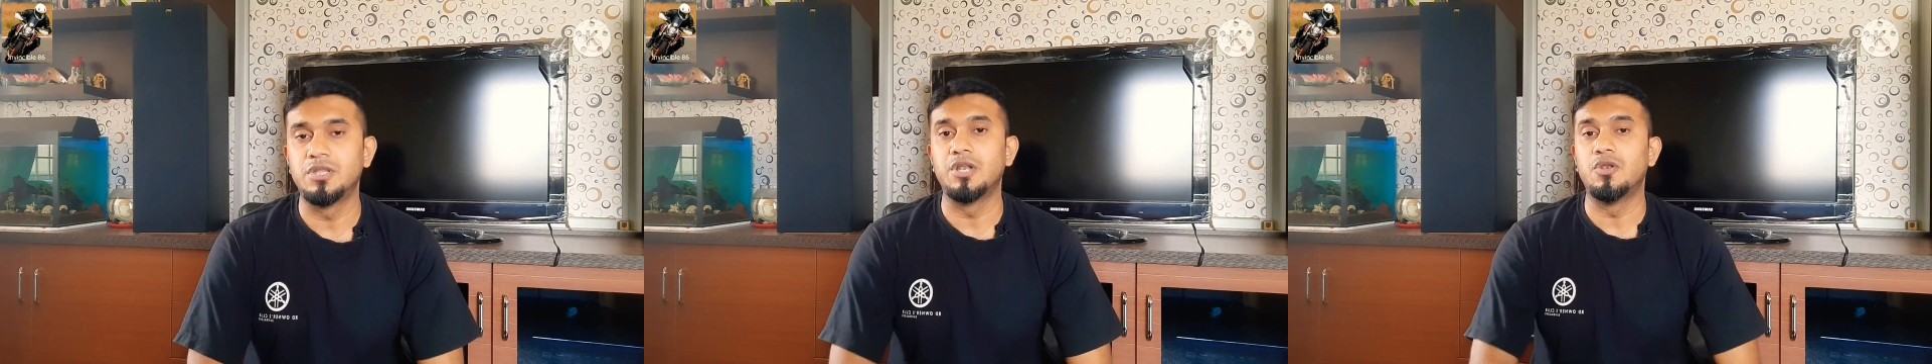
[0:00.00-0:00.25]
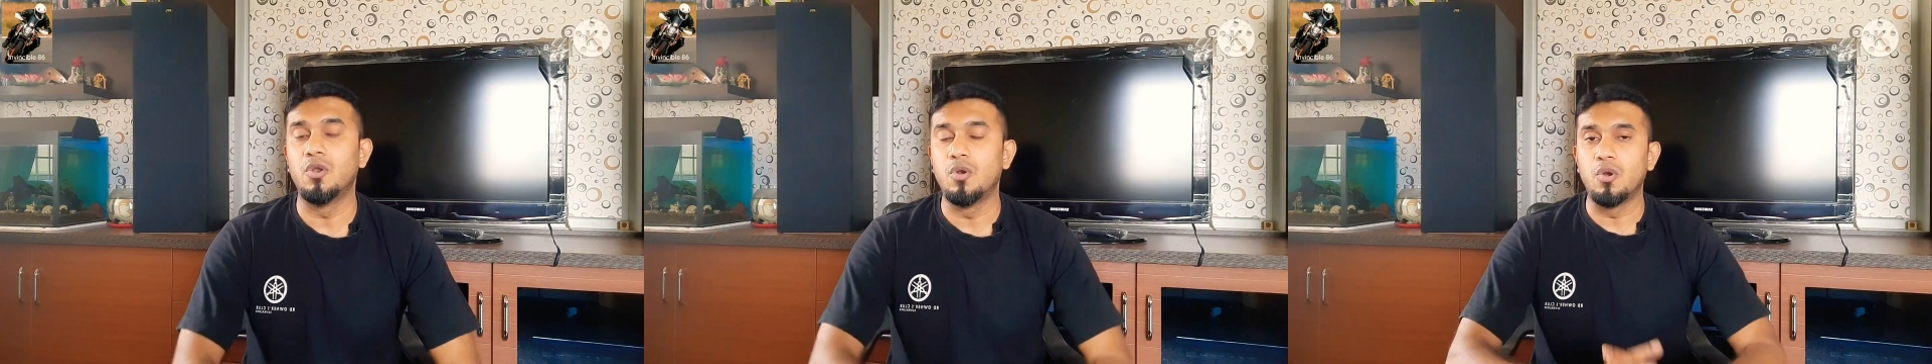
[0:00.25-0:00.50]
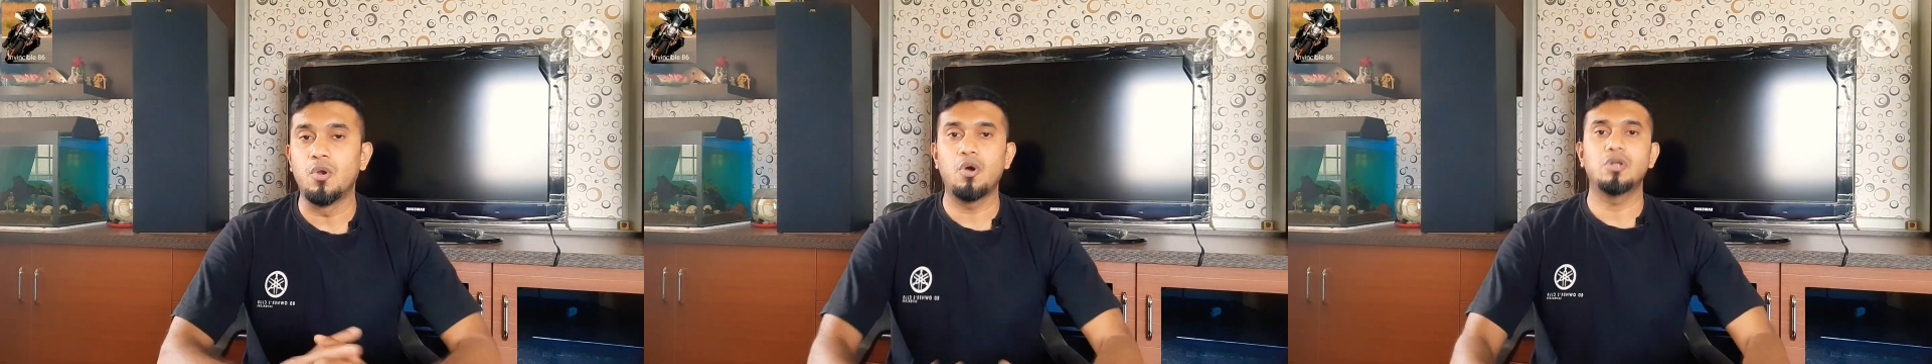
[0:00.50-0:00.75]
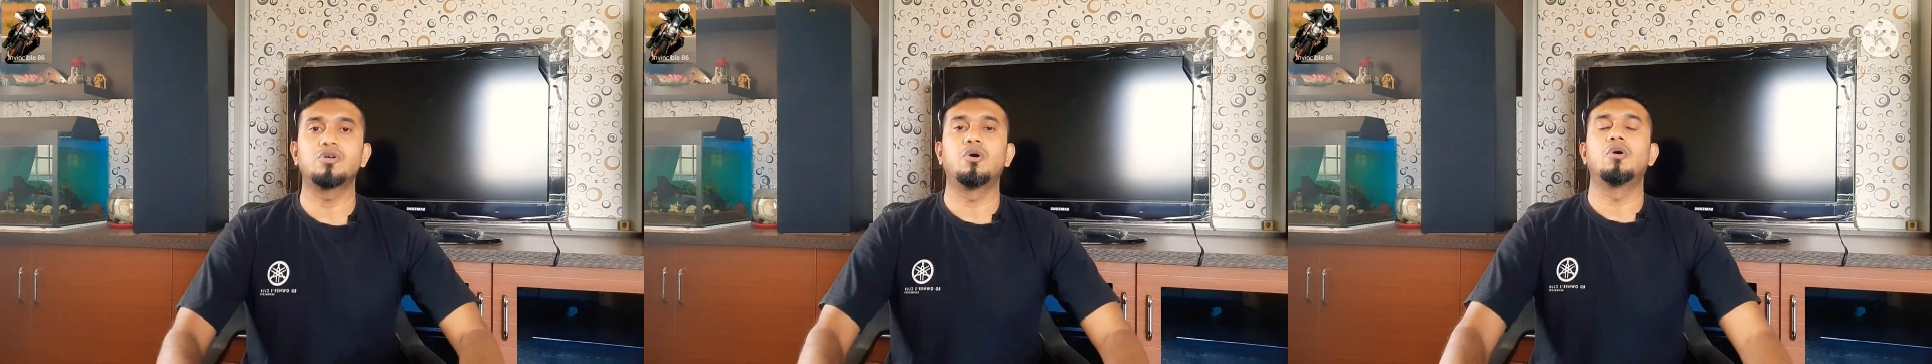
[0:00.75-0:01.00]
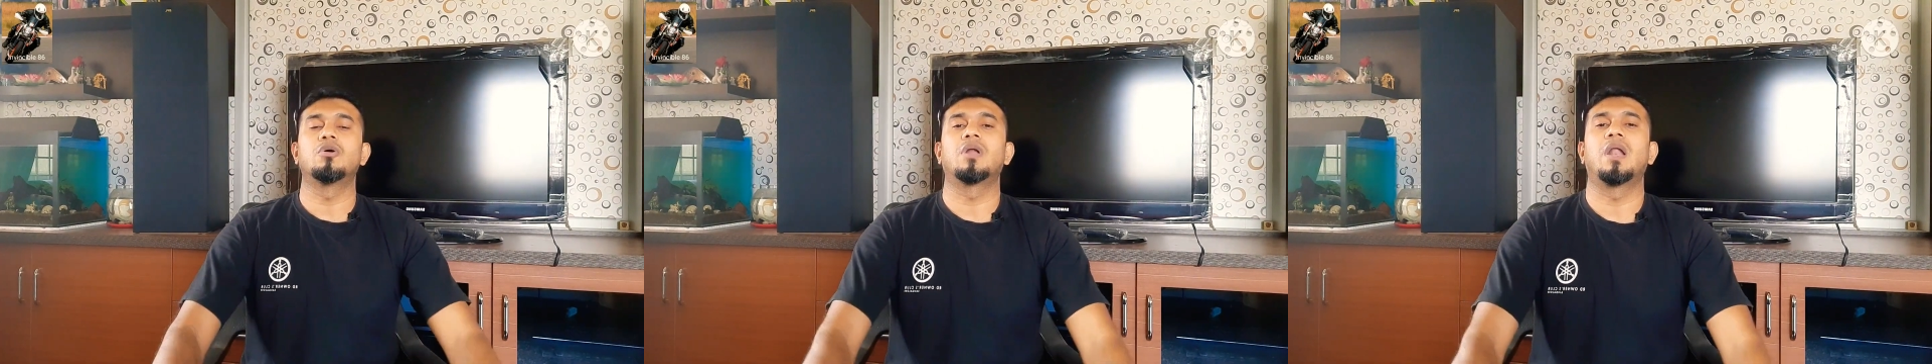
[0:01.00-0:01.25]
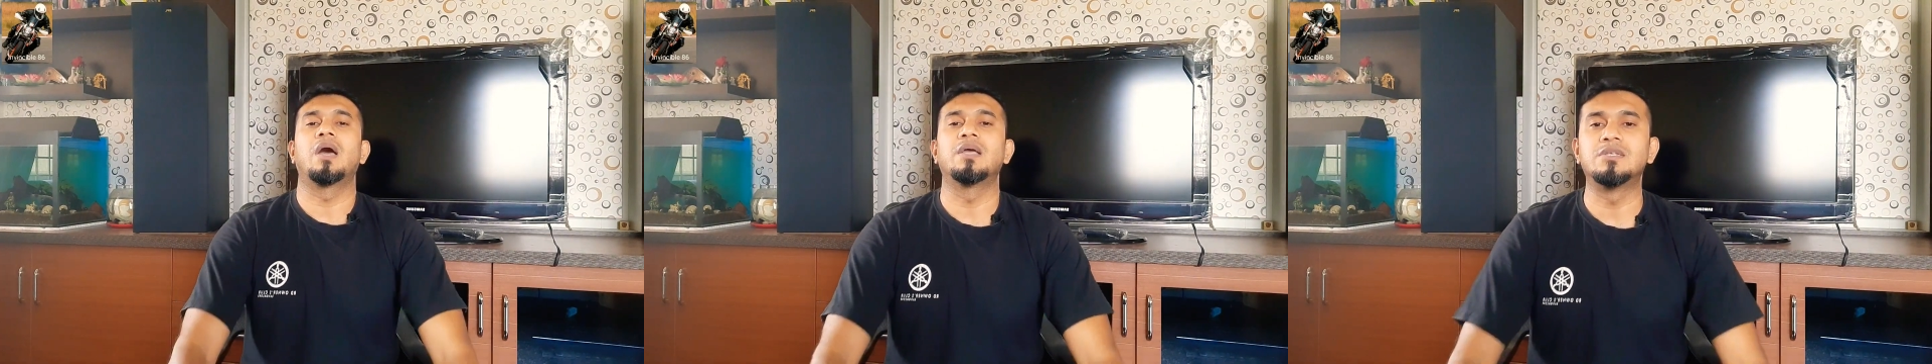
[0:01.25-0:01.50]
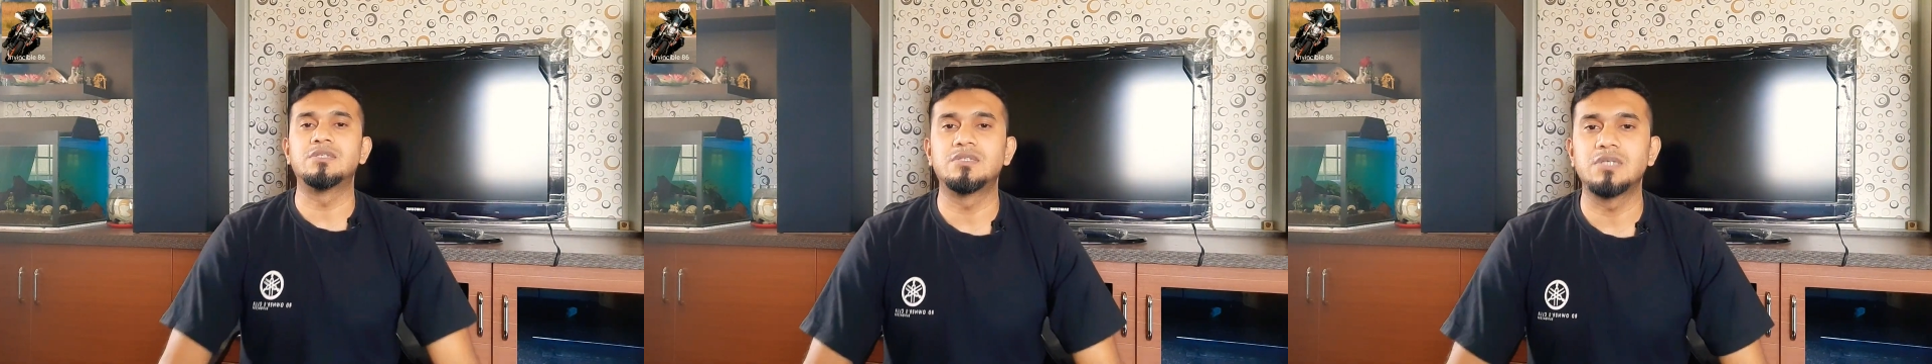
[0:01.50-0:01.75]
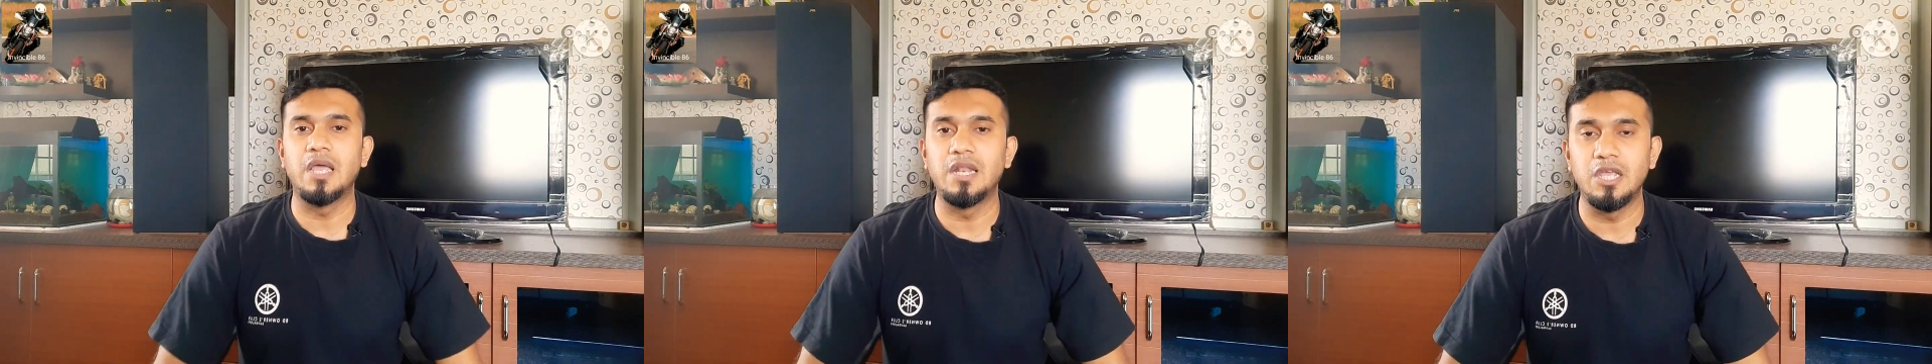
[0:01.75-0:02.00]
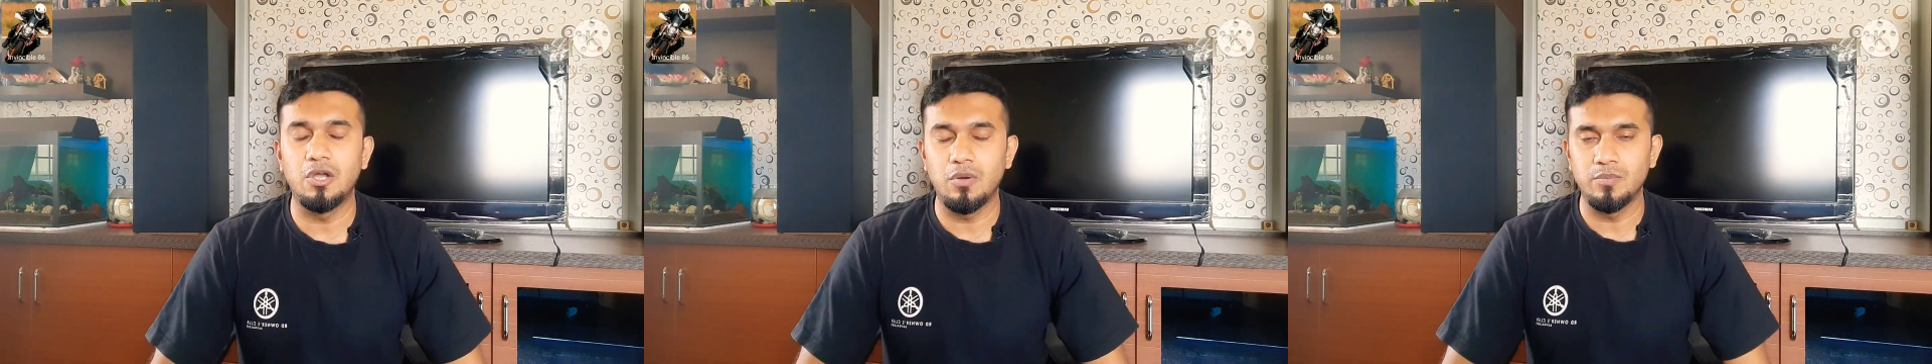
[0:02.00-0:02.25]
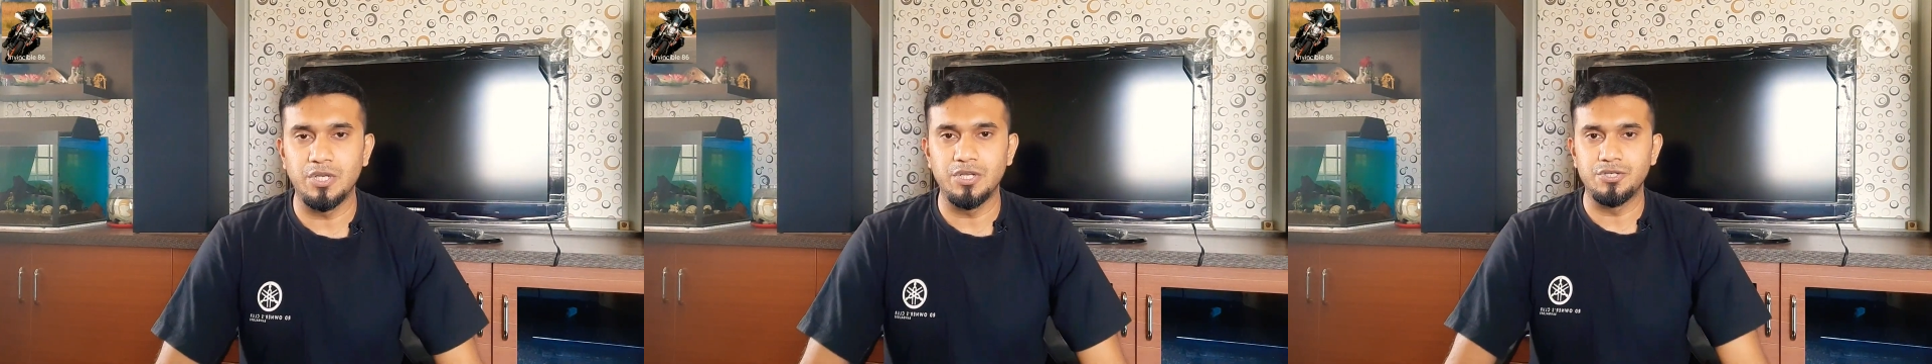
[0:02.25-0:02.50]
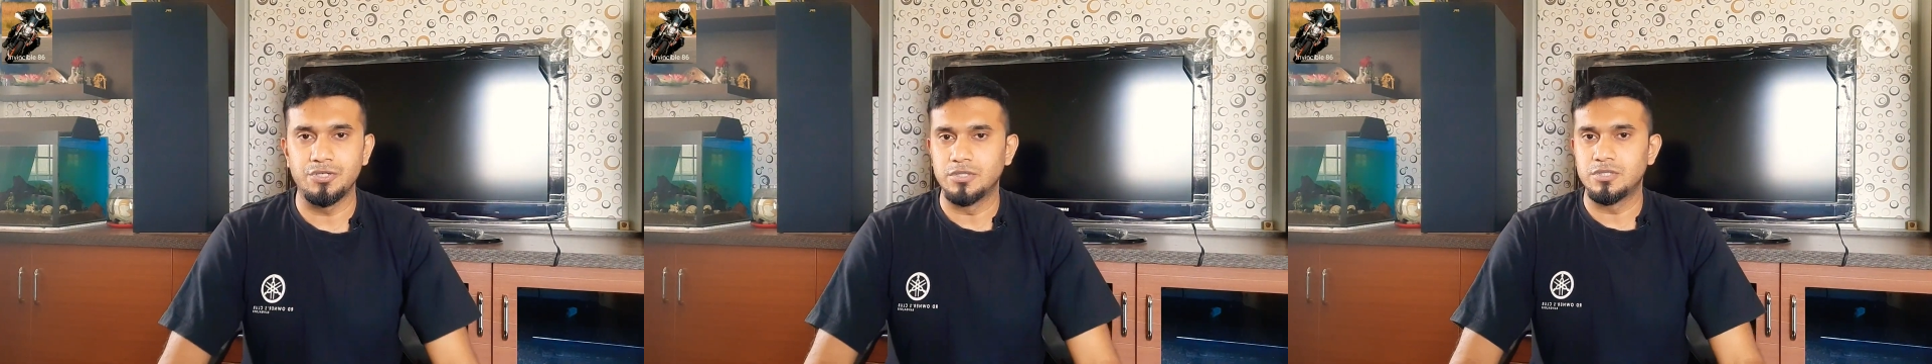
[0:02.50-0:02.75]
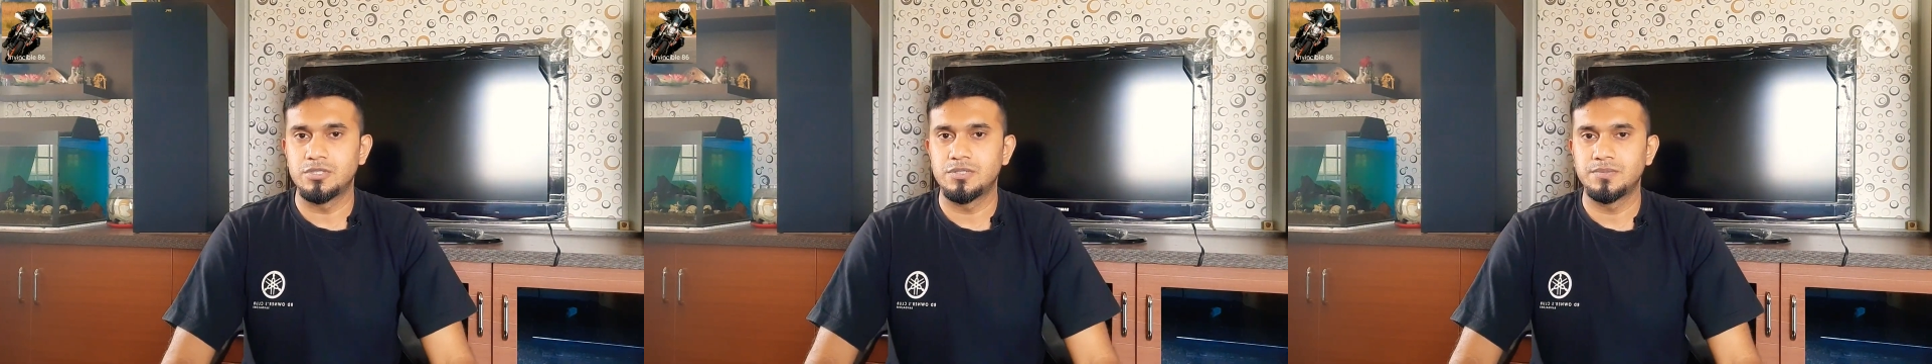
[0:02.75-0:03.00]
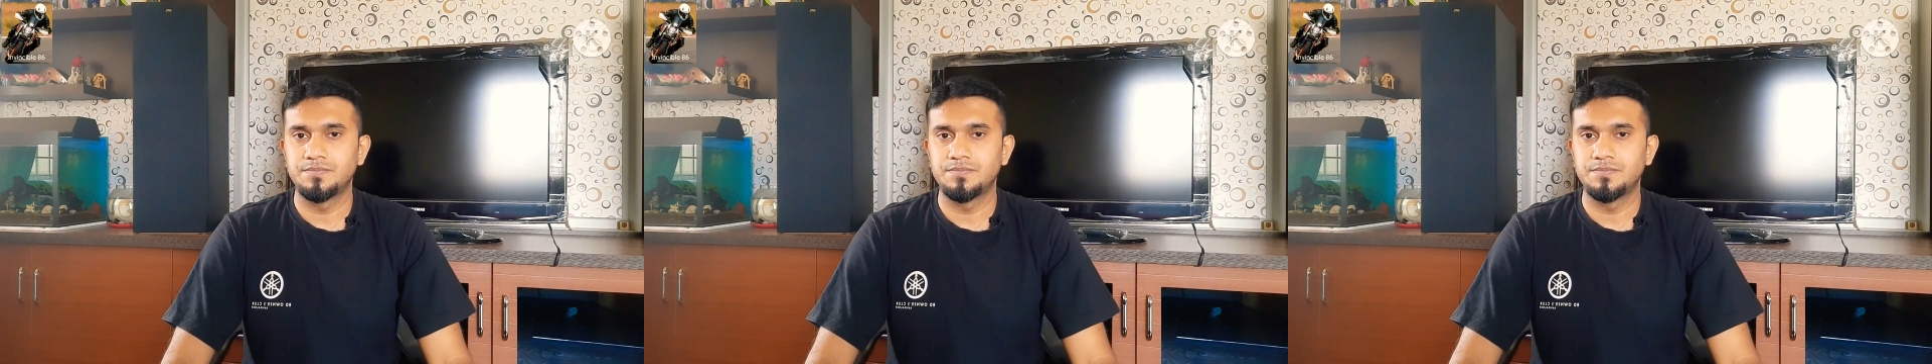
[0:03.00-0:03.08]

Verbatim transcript: they do not organize any competitions.